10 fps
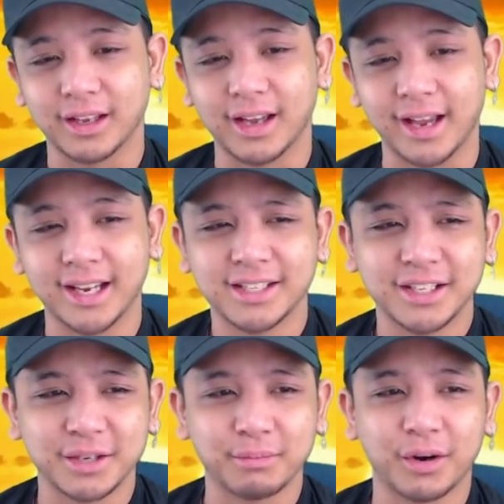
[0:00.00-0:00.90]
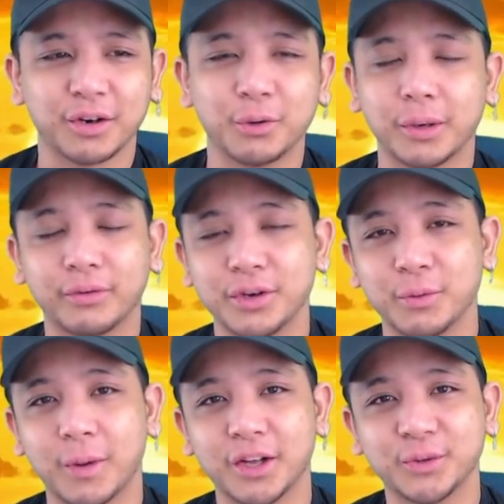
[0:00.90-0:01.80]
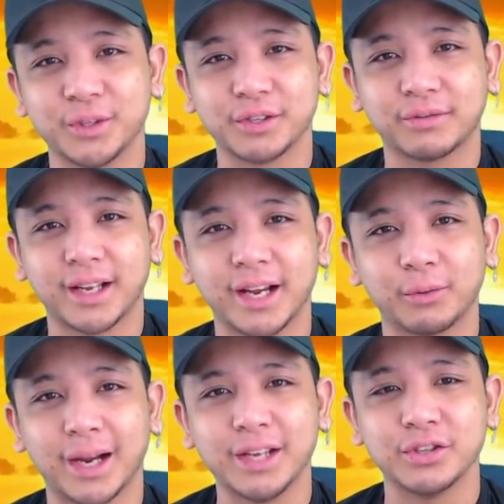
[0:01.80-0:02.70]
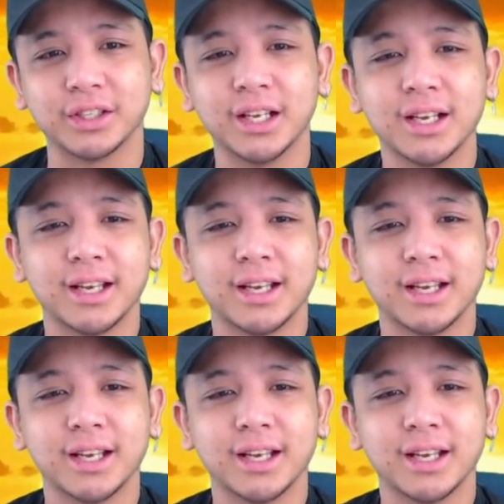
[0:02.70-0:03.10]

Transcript: I guess he can mark whoever he wants with this flying Raijin